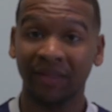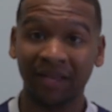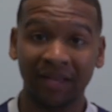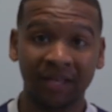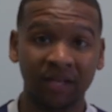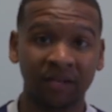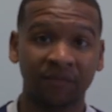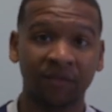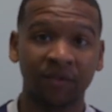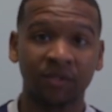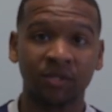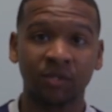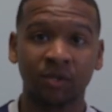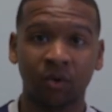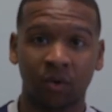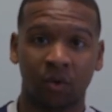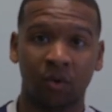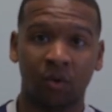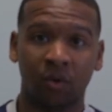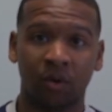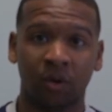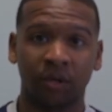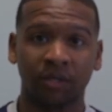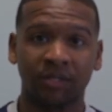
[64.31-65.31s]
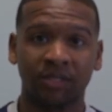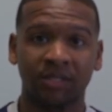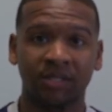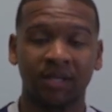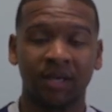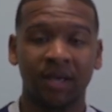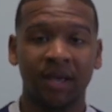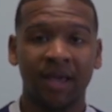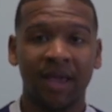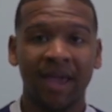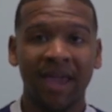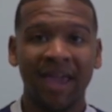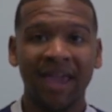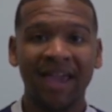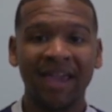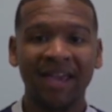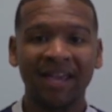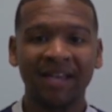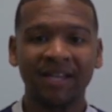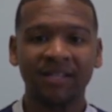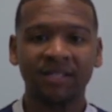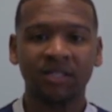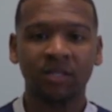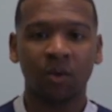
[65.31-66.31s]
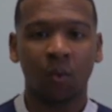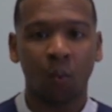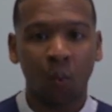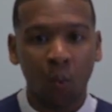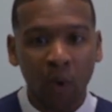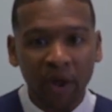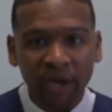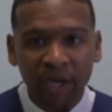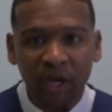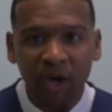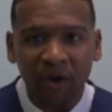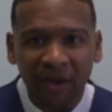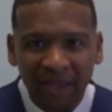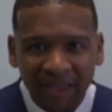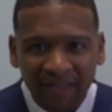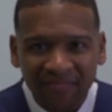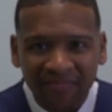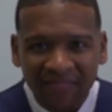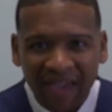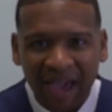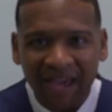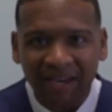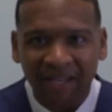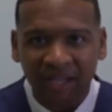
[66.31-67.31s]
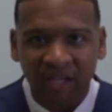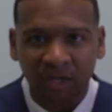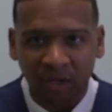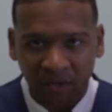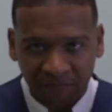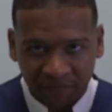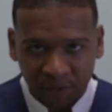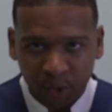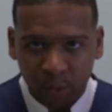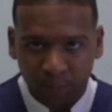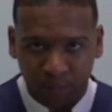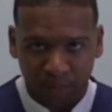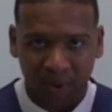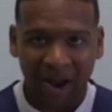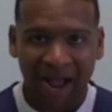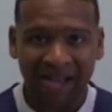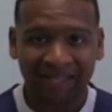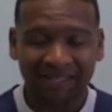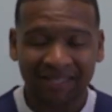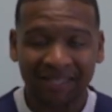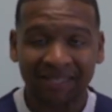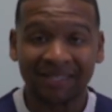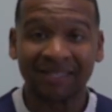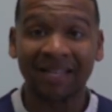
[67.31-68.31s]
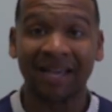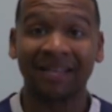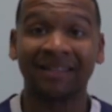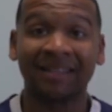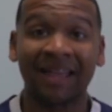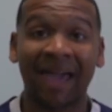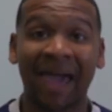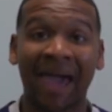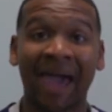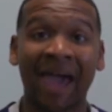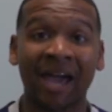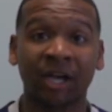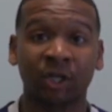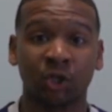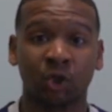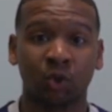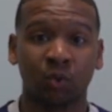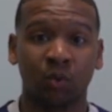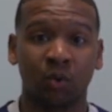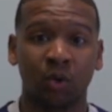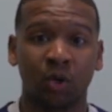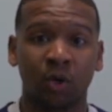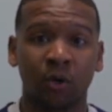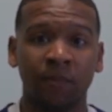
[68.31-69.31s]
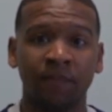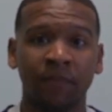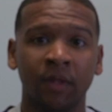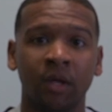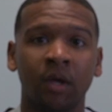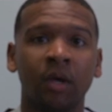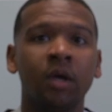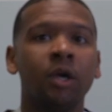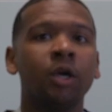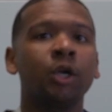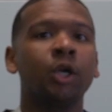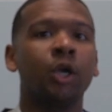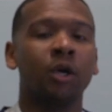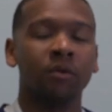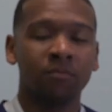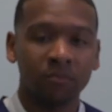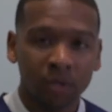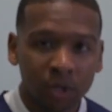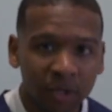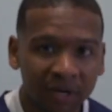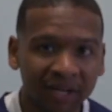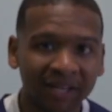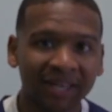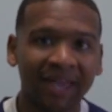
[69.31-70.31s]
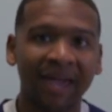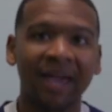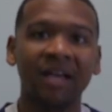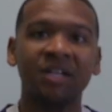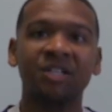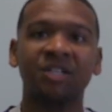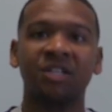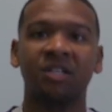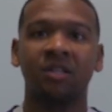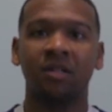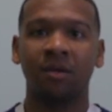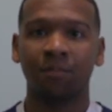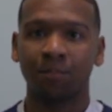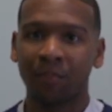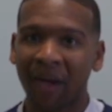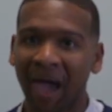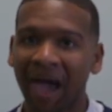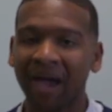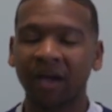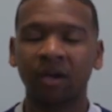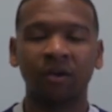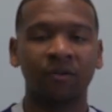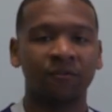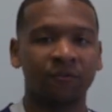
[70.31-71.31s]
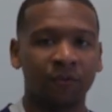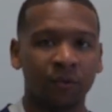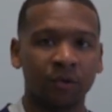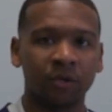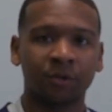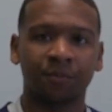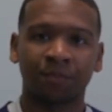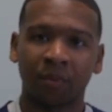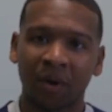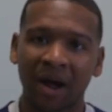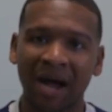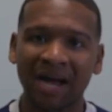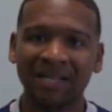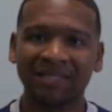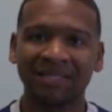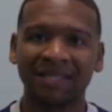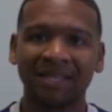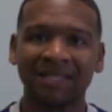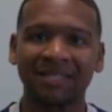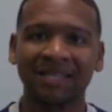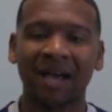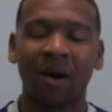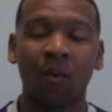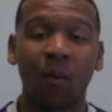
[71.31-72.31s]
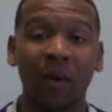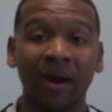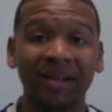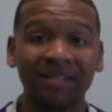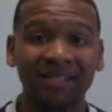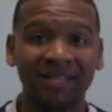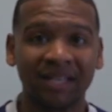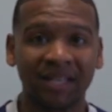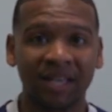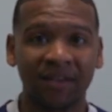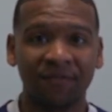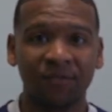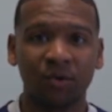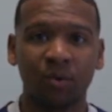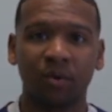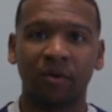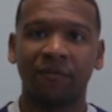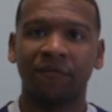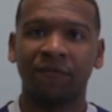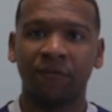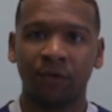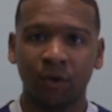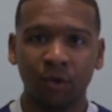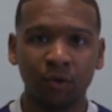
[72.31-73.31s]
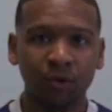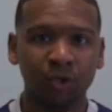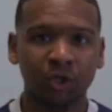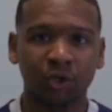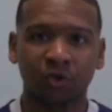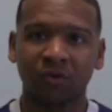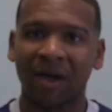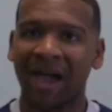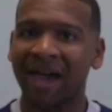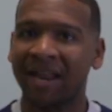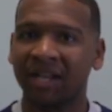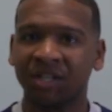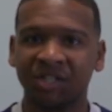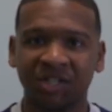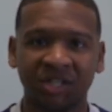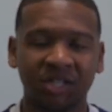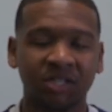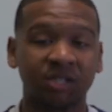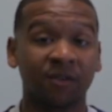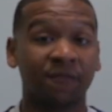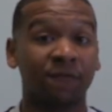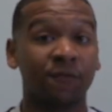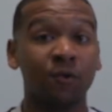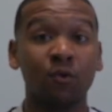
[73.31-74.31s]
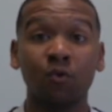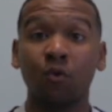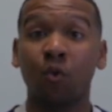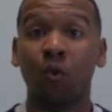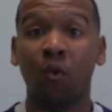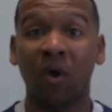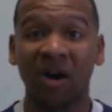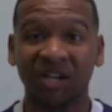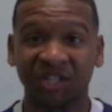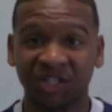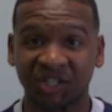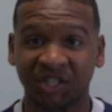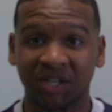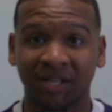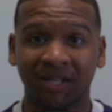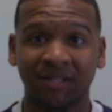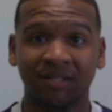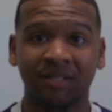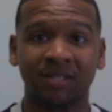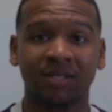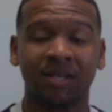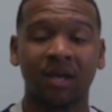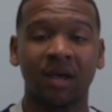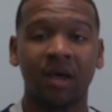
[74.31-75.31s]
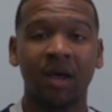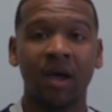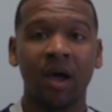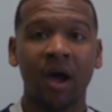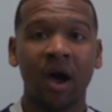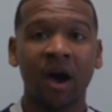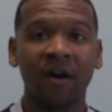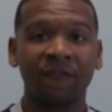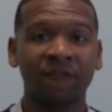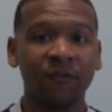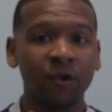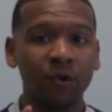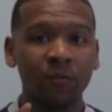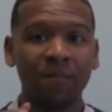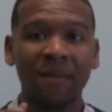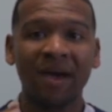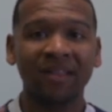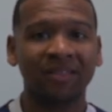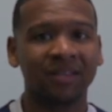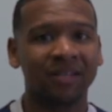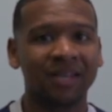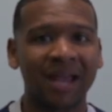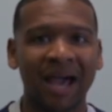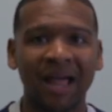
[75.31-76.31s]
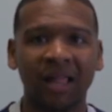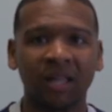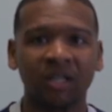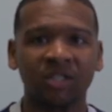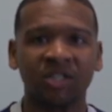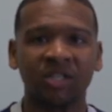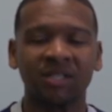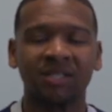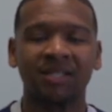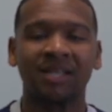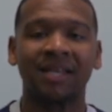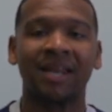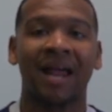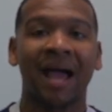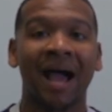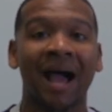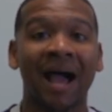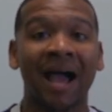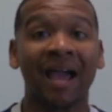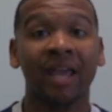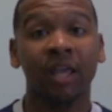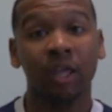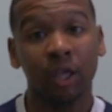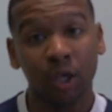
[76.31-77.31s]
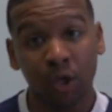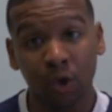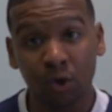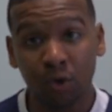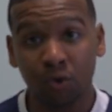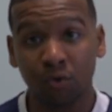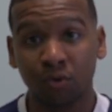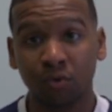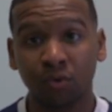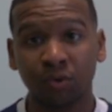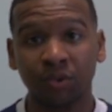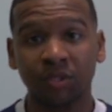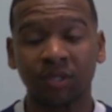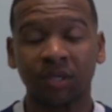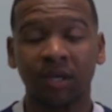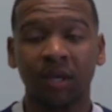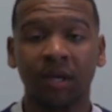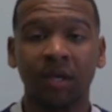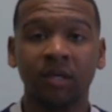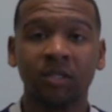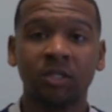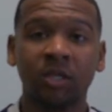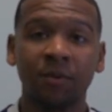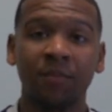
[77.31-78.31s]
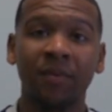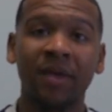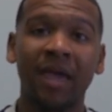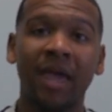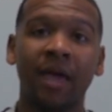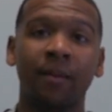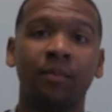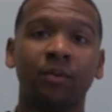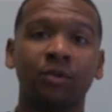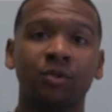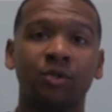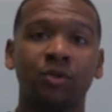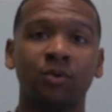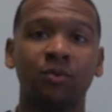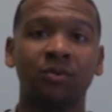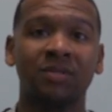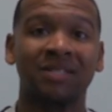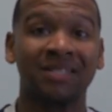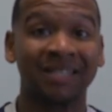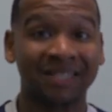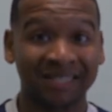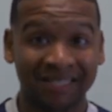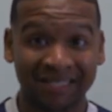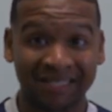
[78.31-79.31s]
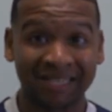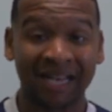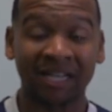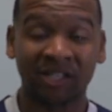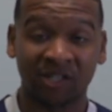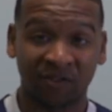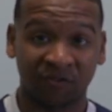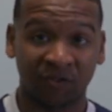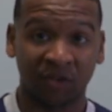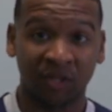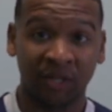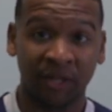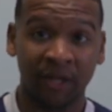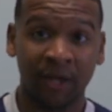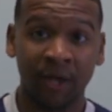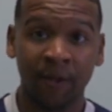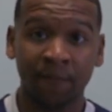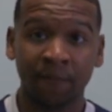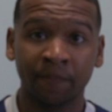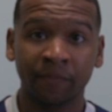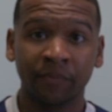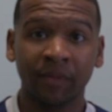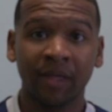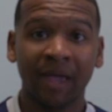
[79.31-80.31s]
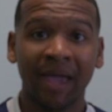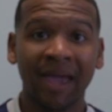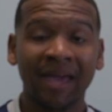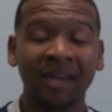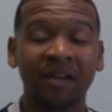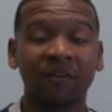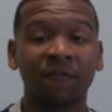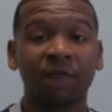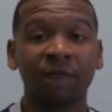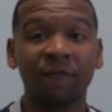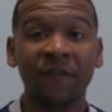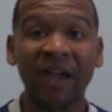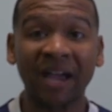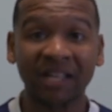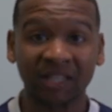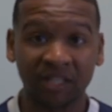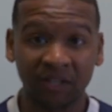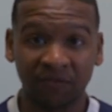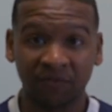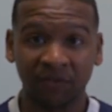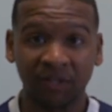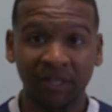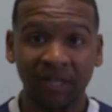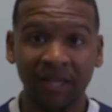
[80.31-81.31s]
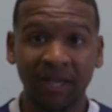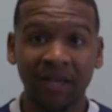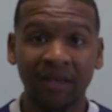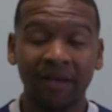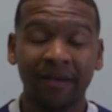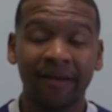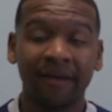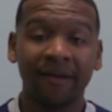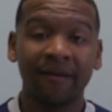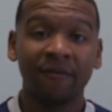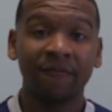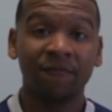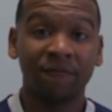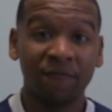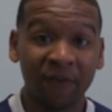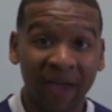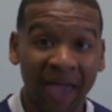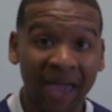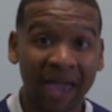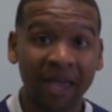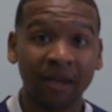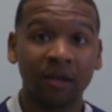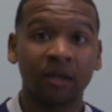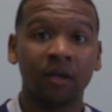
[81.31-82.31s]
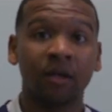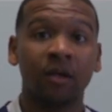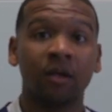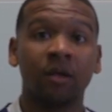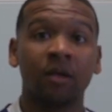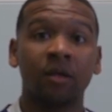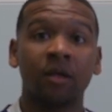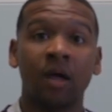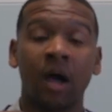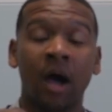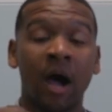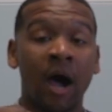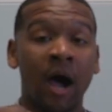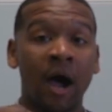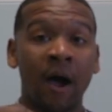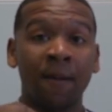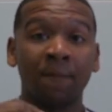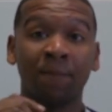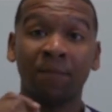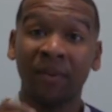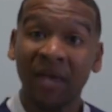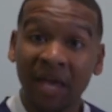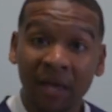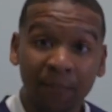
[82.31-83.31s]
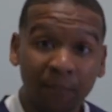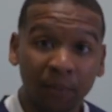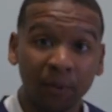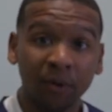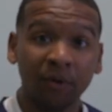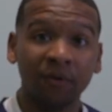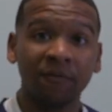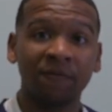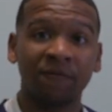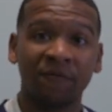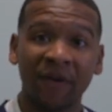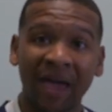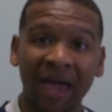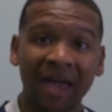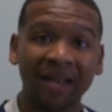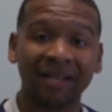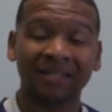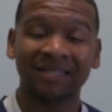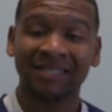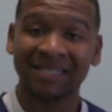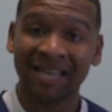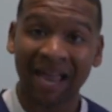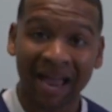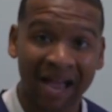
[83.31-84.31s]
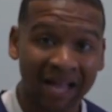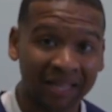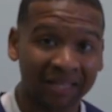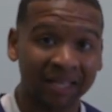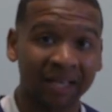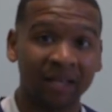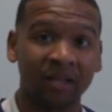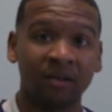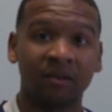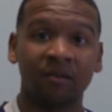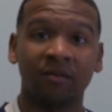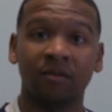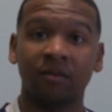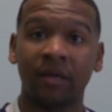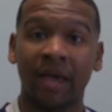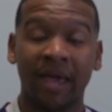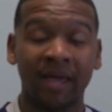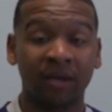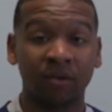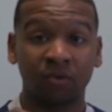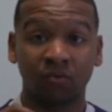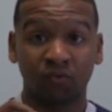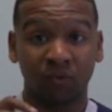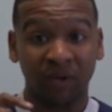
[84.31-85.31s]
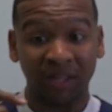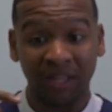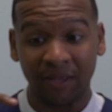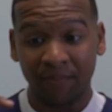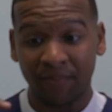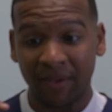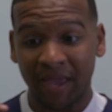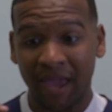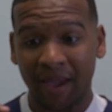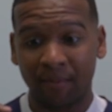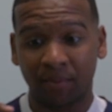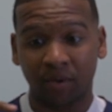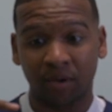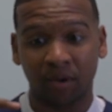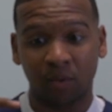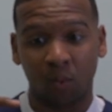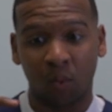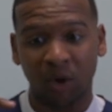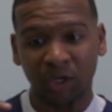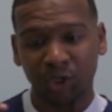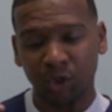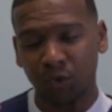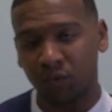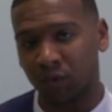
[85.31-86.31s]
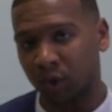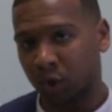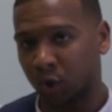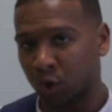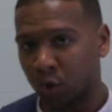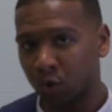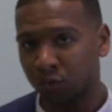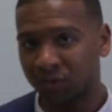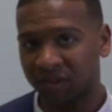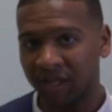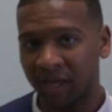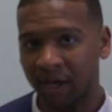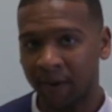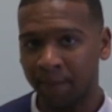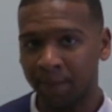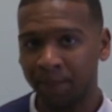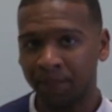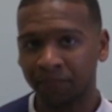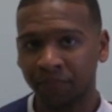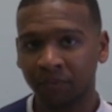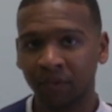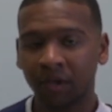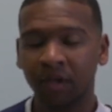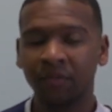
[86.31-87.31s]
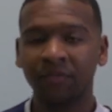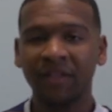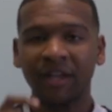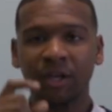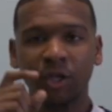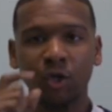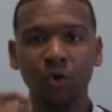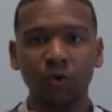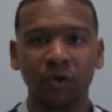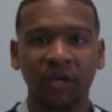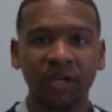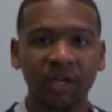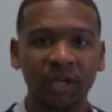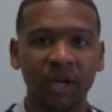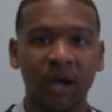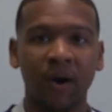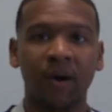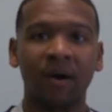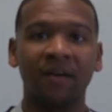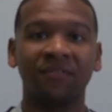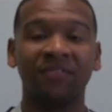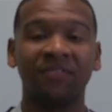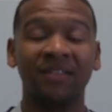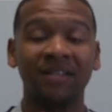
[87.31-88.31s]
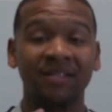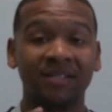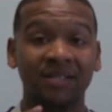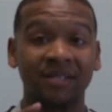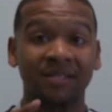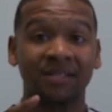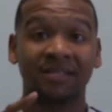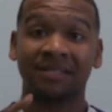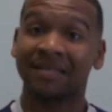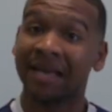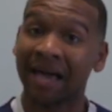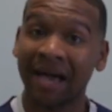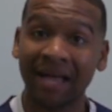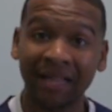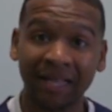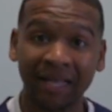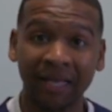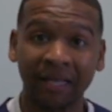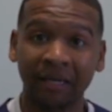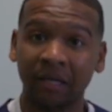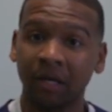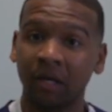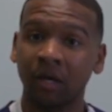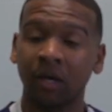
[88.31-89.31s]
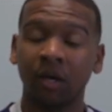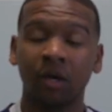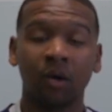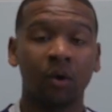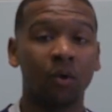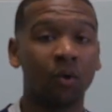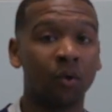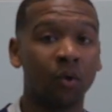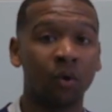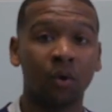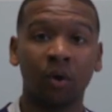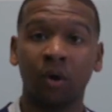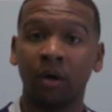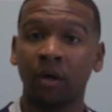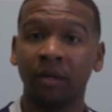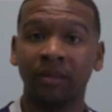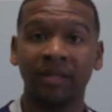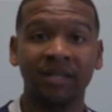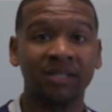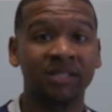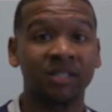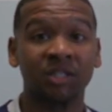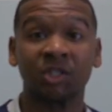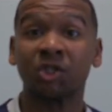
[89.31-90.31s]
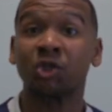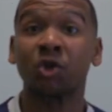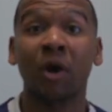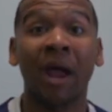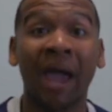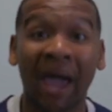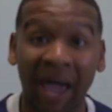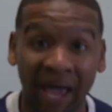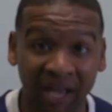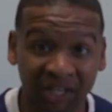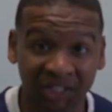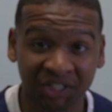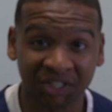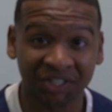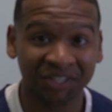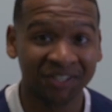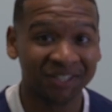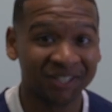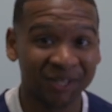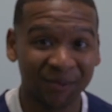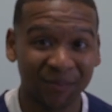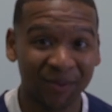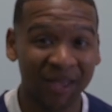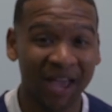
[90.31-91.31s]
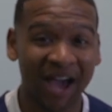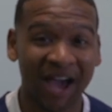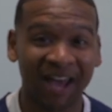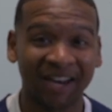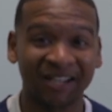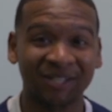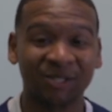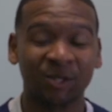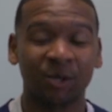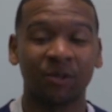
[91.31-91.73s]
the end of this course is when you're in that interview process, like the actual communication, the back and forth process, I wanted to give you a few strategies, a few questions, a few methodologies that I use to be able to successfully and effectively vet people, vet talent, and really be able to, once you recruit them, that you can know if this is talent or this is trash, to be honest.